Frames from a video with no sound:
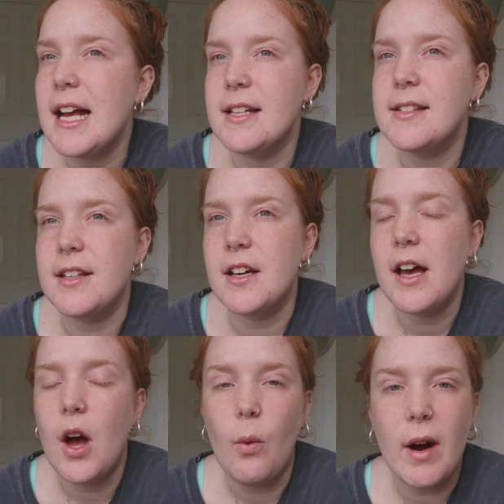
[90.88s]
is
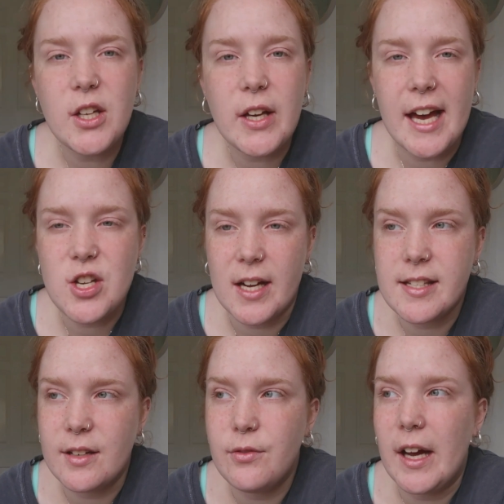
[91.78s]
that when you get a
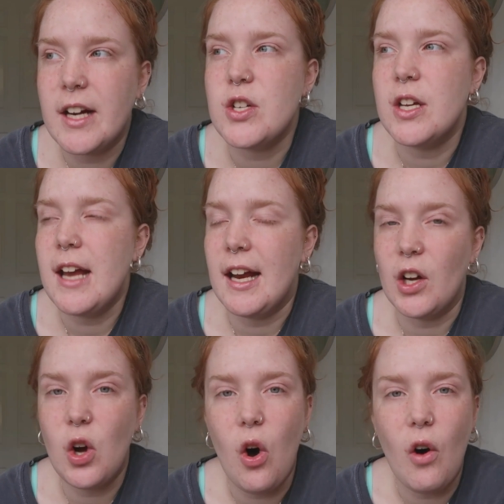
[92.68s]
chest infection
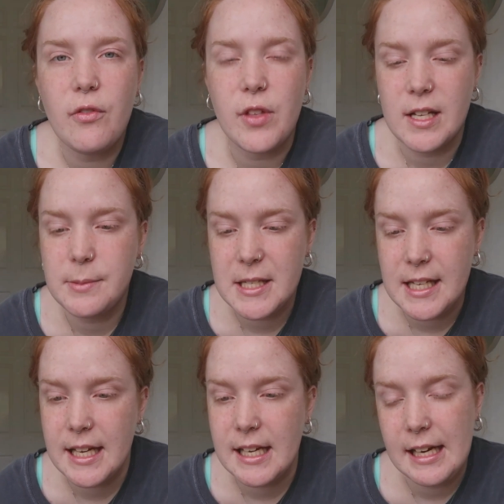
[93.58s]
and a cough that is
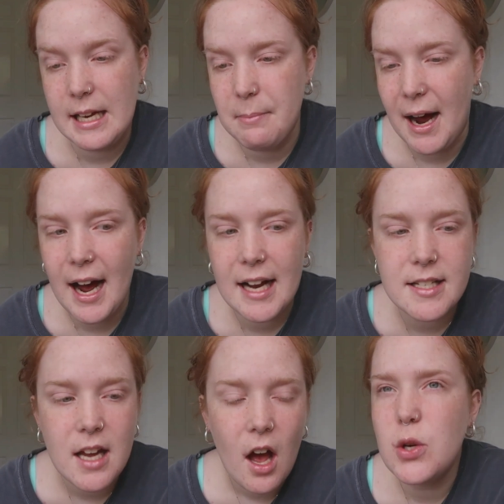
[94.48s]
particularly
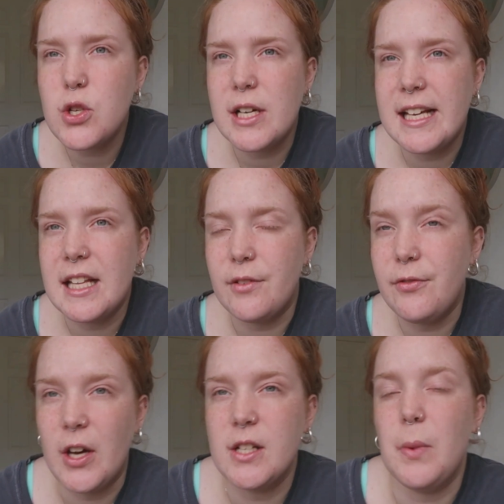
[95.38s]
bad, usually the
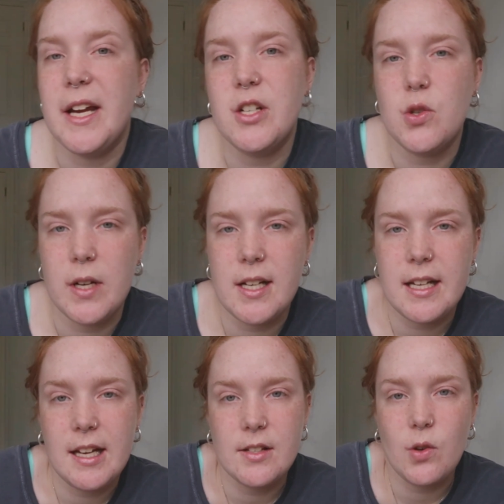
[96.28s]
first way to
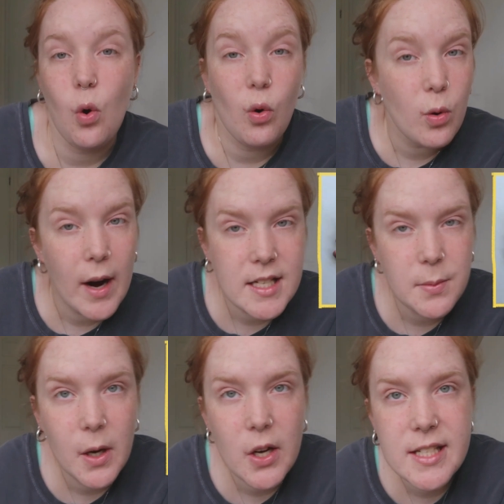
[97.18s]
treat it is oral
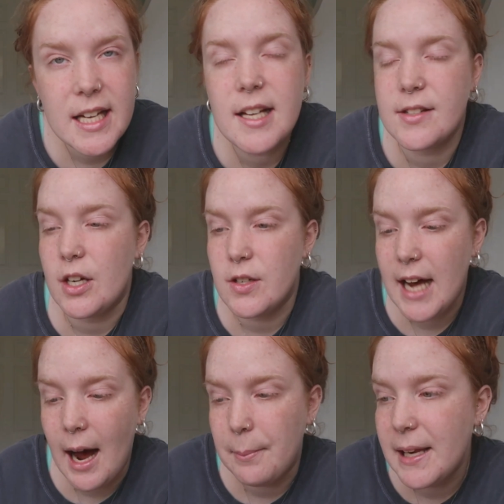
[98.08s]
antibiotics, so
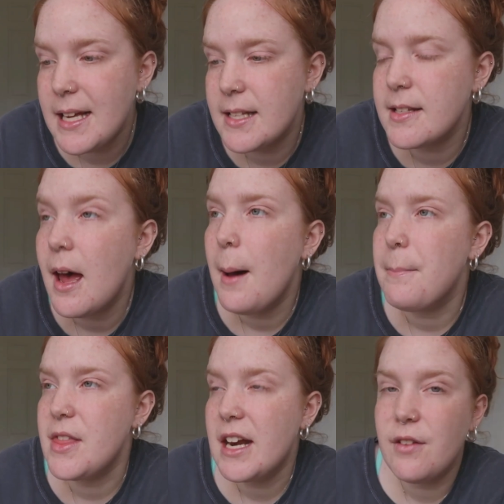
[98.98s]
tablets,
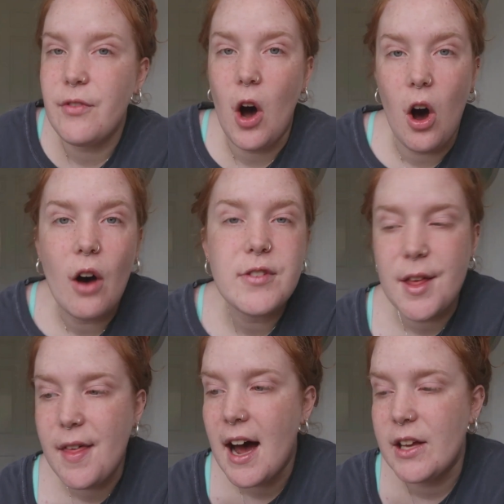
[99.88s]
but then if
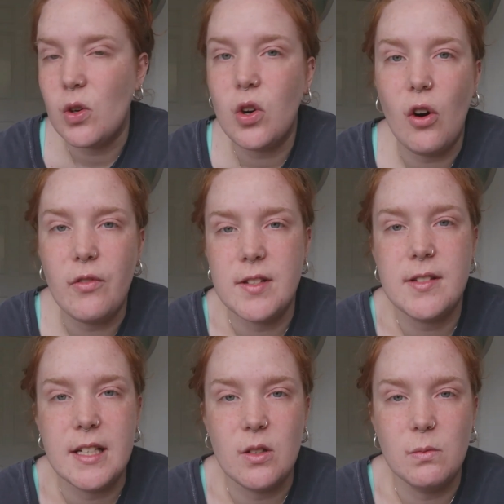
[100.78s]
after that your cough is
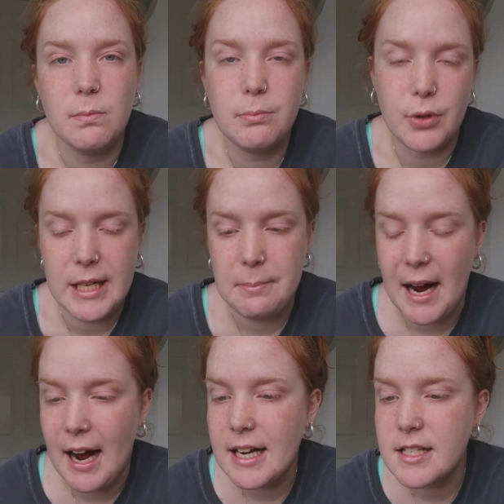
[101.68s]
still pretty
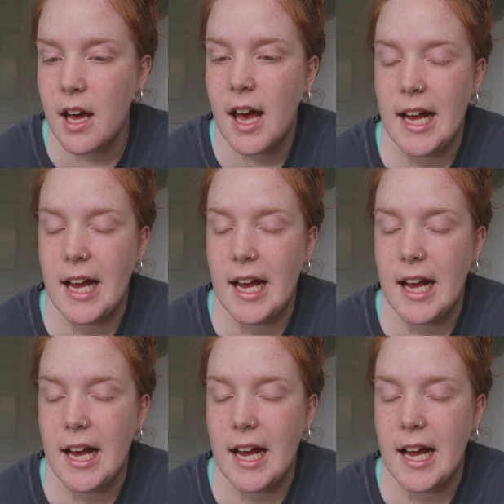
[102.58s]
bad,